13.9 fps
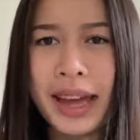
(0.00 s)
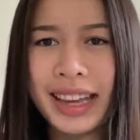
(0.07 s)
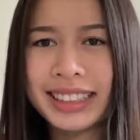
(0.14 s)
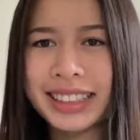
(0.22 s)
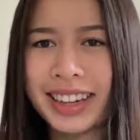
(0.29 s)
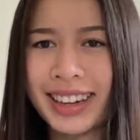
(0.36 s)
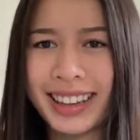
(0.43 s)
make
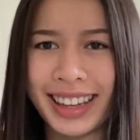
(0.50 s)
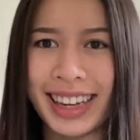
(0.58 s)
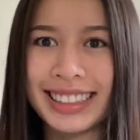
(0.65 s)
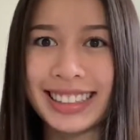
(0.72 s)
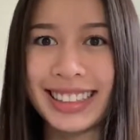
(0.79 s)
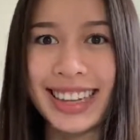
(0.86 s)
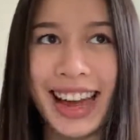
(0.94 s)
sure that I
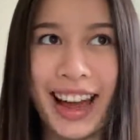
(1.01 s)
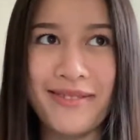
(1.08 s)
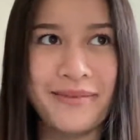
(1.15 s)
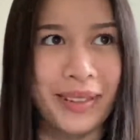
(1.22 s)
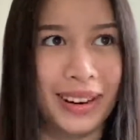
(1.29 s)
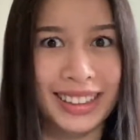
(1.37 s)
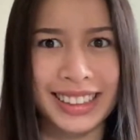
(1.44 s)
didn't have
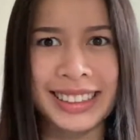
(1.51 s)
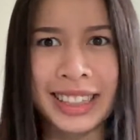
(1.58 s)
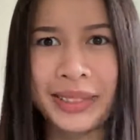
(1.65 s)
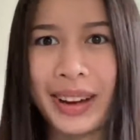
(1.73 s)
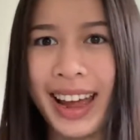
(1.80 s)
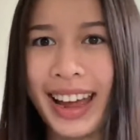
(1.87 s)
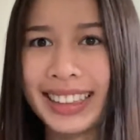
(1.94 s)
more than two
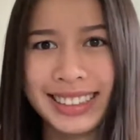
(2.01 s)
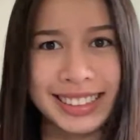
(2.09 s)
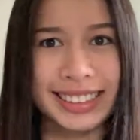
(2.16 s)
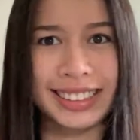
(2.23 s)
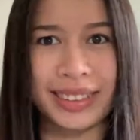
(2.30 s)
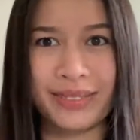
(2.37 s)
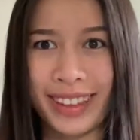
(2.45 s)
hands or
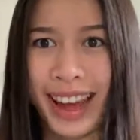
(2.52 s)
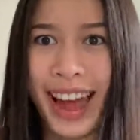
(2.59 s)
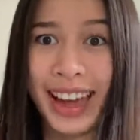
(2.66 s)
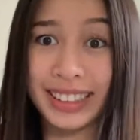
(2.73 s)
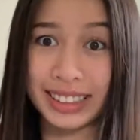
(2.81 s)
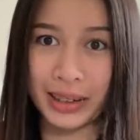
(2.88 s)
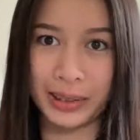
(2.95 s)
something. I
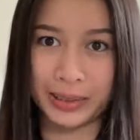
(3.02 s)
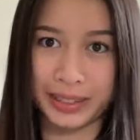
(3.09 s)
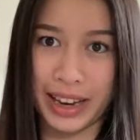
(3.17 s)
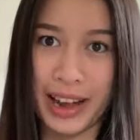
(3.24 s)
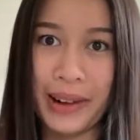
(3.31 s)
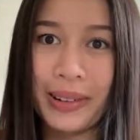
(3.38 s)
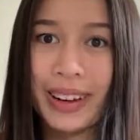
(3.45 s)
don't
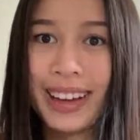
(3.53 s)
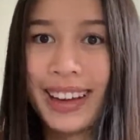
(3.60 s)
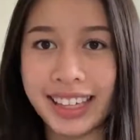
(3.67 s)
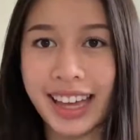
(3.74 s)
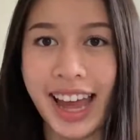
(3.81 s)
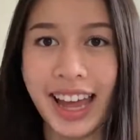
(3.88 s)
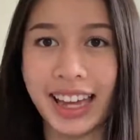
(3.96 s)
know.
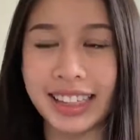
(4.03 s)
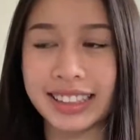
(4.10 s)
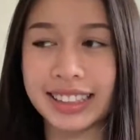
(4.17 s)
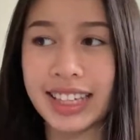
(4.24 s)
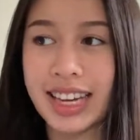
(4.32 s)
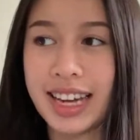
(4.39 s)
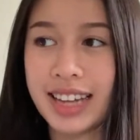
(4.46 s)
And
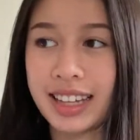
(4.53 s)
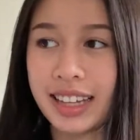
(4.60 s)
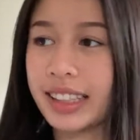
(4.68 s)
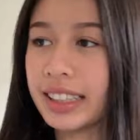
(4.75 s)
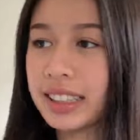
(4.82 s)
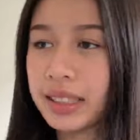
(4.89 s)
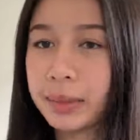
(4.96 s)
then
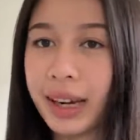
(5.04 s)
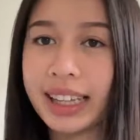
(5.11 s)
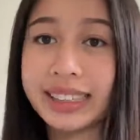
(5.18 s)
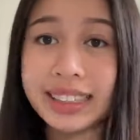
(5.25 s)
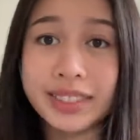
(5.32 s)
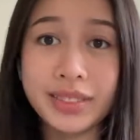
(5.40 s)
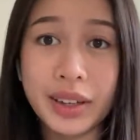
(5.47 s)
they took my
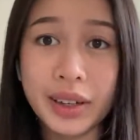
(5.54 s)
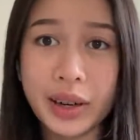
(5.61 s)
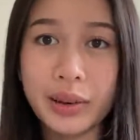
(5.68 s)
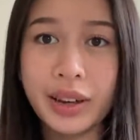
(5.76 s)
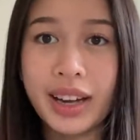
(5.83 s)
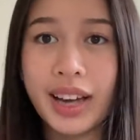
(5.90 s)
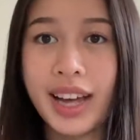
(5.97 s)
ID photo
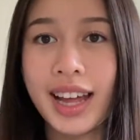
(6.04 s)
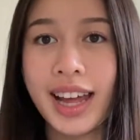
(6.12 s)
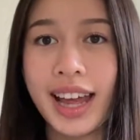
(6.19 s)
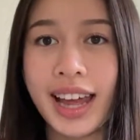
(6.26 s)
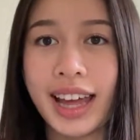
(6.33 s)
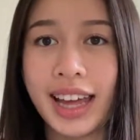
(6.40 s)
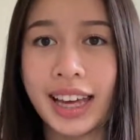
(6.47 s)

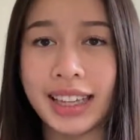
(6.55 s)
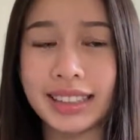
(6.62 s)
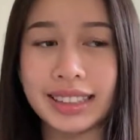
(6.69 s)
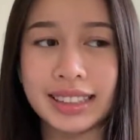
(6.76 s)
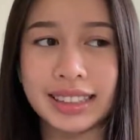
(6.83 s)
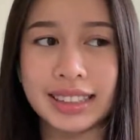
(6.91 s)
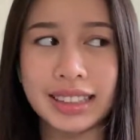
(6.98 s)

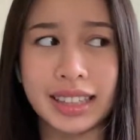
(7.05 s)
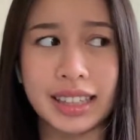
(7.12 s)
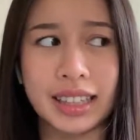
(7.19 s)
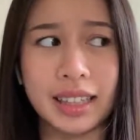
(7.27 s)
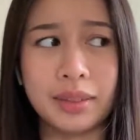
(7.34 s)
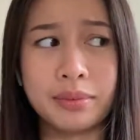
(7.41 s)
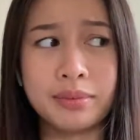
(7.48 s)
and
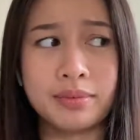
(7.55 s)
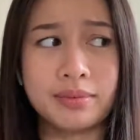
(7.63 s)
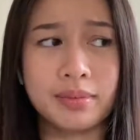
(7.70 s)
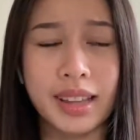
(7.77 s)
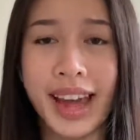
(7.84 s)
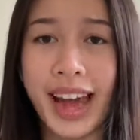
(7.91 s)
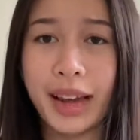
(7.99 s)
um,
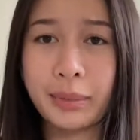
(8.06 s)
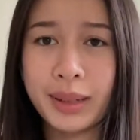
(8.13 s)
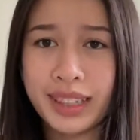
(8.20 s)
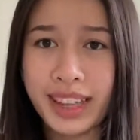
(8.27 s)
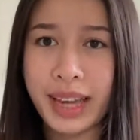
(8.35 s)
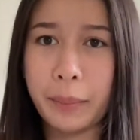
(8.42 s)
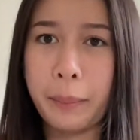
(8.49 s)
they had me
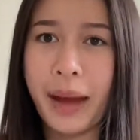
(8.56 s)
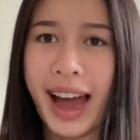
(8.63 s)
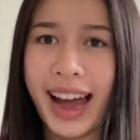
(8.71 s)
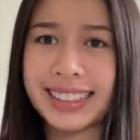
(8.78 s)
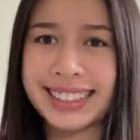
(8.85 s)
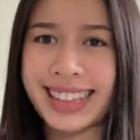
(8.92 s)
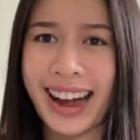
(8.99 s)
like
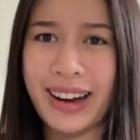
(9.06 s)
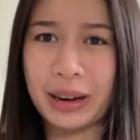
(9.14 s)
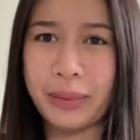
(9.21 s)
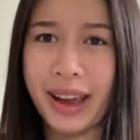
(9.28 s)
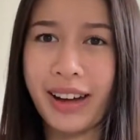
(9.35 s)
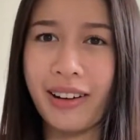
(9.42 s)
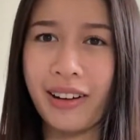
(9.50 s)
pat down
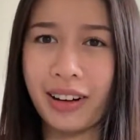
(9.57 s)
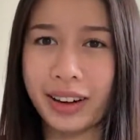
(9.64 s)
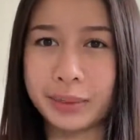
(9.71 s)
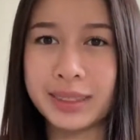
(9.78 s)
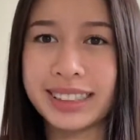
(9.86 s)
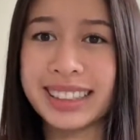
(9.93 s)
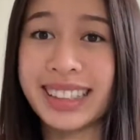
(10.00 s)
my
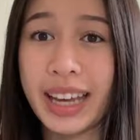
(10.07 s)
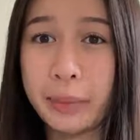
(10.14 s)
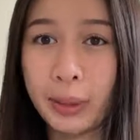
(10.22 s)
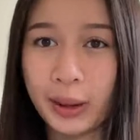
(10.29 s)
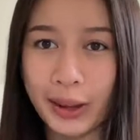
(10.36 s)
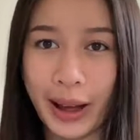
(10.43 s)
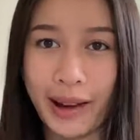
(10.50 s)
arms and like
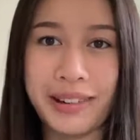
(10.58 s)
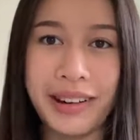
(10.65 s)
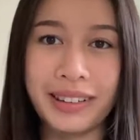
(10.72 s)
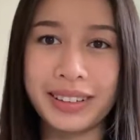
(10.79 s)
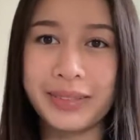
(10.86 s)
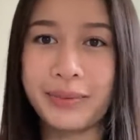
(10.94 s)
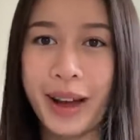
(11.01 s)
pull out
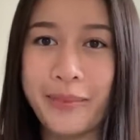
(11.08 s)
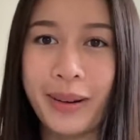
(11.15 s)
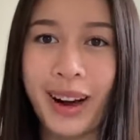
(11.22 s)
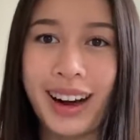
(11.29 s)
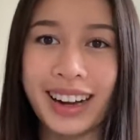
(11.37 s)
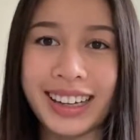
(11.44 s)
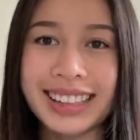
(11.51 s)
all of my
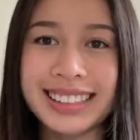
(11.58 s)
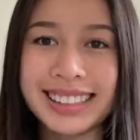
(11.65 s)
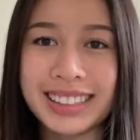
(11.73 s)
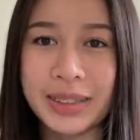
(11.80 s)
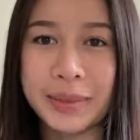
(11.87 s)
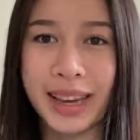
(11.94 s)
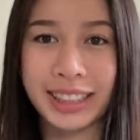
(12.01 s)
pockets
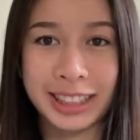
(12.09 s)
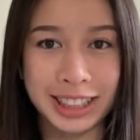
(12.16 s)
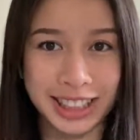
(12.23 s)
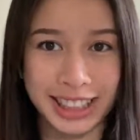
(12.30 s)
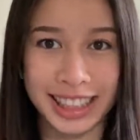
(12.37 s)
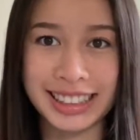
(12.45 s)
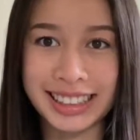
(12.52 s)
to make sure
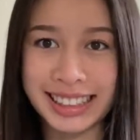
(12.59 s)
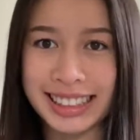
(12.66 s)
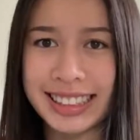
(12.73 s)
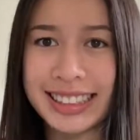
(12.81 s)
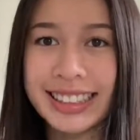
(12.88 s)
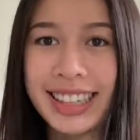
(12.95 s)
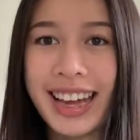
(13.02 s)
that I
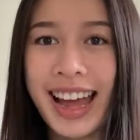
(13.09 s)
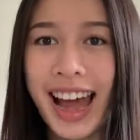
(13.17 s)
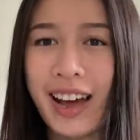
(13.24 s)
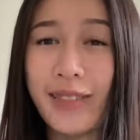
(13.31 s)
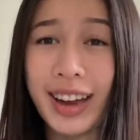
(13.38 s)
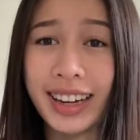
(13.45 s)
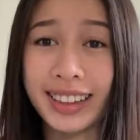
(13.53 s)
didn't
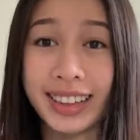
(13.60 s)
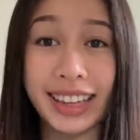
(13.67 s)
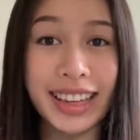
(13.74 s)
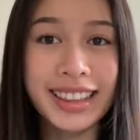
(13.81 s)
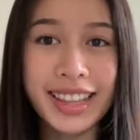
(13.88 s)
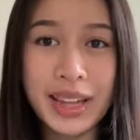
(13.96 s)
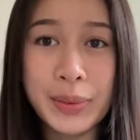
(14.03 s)
have anything
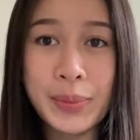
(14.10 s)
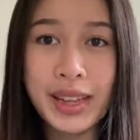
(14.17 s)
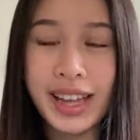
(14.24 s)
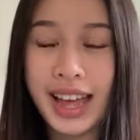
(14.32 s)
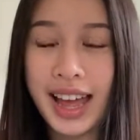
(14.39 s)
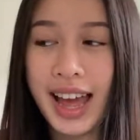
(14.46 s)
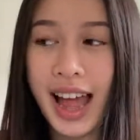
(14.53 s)
in them.
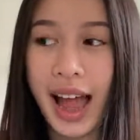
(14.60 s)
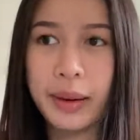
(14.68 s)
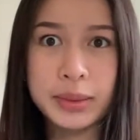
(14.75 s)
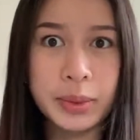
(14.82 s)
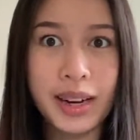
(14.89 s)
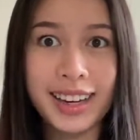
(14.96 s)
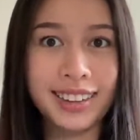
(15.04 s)
I was
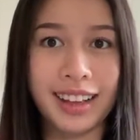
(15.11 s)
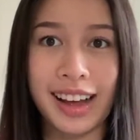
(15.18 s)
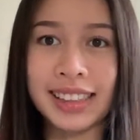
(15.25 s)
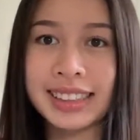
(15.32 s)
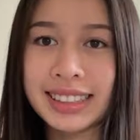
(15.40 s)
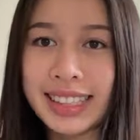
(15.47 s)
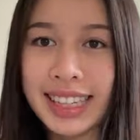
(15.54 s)
wearing
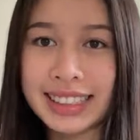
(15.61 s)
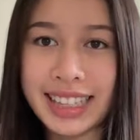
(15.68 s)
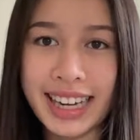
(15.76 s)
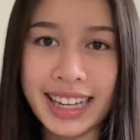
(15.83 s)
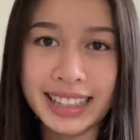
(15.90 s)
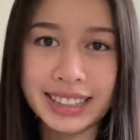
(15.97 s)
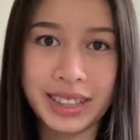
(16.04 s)
glasses that
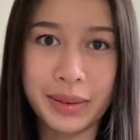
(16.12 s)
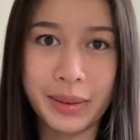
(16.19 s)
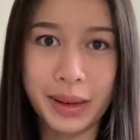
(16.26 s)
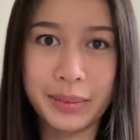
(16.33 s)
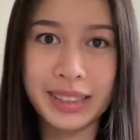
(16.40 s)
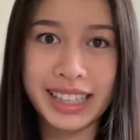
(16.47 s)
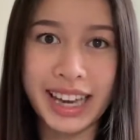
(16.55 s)
day, so they
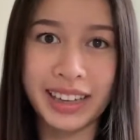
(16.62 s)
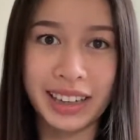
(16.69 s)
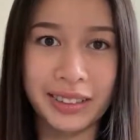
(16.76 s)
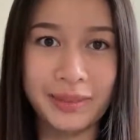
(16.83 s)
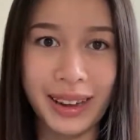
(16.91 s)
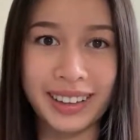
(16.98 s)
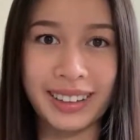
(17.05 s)
made me take
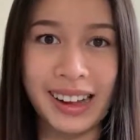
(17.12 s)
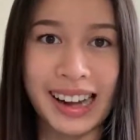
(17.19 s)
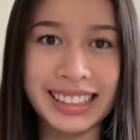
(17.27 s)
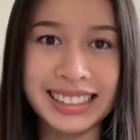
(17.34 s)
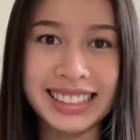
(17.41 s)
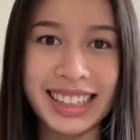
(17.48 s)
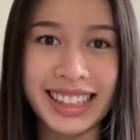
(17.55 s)
off my
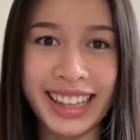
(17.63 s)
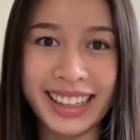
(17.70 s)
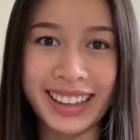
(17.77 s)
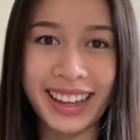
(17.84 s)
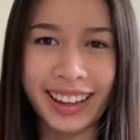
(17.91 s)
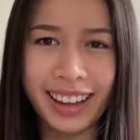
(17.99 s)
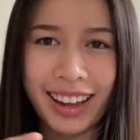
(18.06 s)
glasses and they
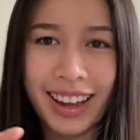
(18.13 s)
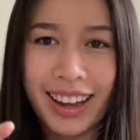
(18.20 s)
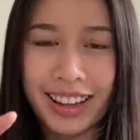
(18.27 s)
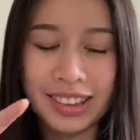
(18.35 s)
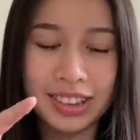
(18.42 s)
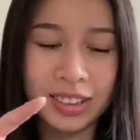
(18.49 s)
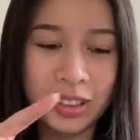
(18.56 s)
like
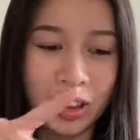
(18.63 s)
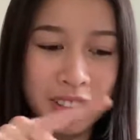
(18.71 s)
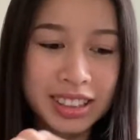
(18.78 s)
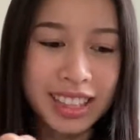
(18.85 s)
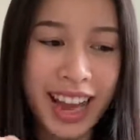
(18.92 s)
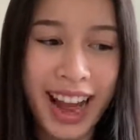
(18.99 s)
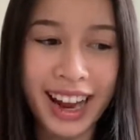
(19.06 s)

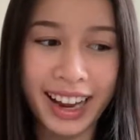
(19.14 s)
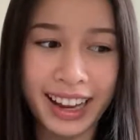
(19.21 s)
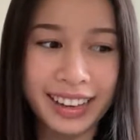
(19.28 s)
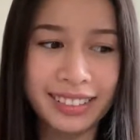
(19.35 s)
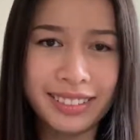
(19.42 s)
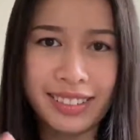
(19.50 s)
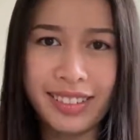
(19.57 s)
looked
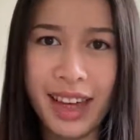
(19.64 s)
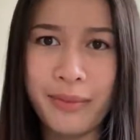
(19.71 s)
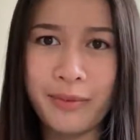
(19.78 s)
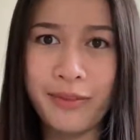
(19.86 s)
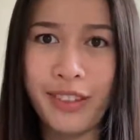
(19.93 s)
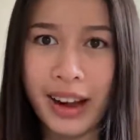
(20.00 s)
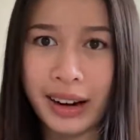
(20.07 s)
at them
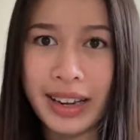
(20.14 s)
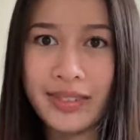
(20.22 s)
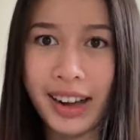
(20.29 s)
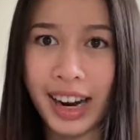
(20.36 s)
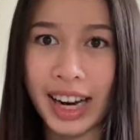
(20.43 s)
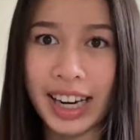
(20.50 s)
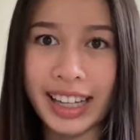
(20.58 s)
very,
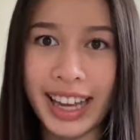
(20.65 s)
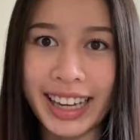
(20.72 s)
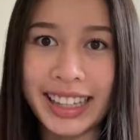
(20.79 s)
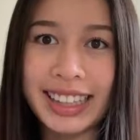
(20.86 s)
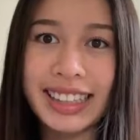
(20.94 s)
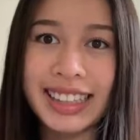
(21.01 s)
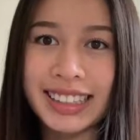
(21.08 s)
very
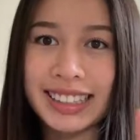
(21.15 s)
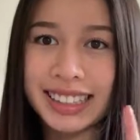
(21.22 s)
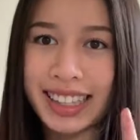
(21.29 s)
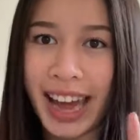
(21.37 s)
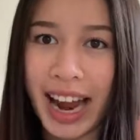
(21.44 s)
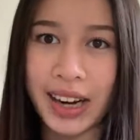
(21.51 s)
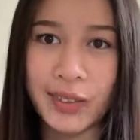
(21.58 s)
like
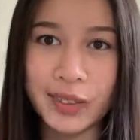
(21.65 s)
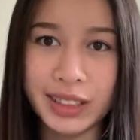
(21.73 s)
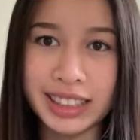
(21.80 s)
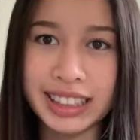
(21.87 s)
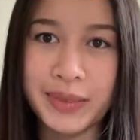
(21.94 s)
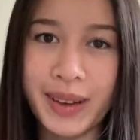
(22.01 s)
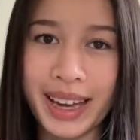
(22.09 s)
carefully
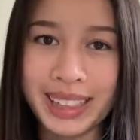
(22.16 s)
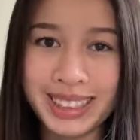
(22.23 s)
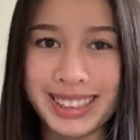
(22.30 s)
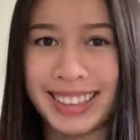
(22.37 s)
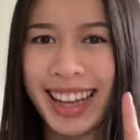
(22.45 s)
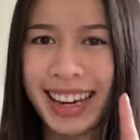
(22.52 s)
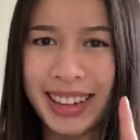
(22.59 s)
to make
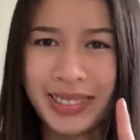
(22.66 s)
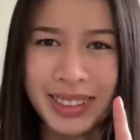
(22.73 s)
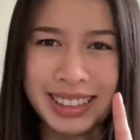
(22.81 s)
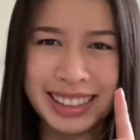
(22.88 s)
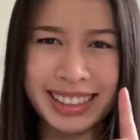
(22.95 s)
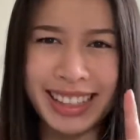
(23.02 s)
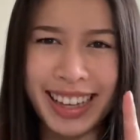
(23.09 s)
sure that it
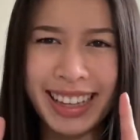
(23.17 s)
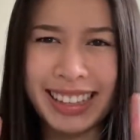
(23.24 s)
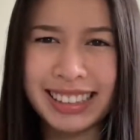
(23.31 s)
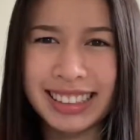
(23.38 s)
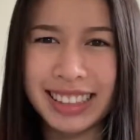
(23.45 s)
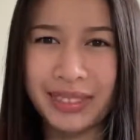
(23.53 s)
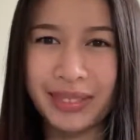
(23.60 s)
wasn't like
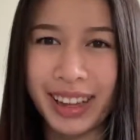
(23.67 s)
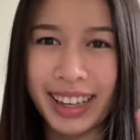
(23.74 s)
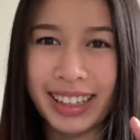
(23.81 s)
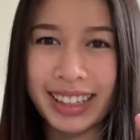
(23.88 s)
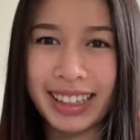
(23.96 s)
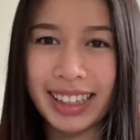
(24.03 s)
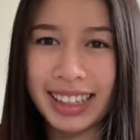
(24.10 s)
some like
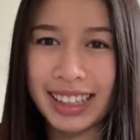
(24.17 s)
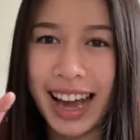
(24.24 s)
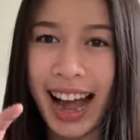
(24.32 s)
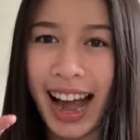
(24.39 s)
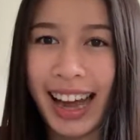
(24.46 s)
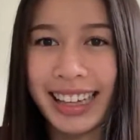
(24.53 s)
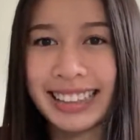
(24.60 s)

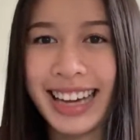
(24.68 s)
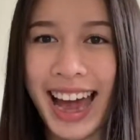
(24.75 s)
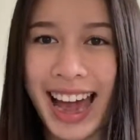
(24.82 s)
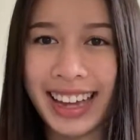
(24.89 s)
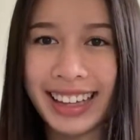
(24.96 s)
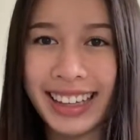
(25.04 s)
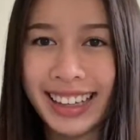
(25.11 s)
high
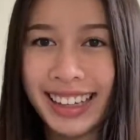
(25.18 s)
tech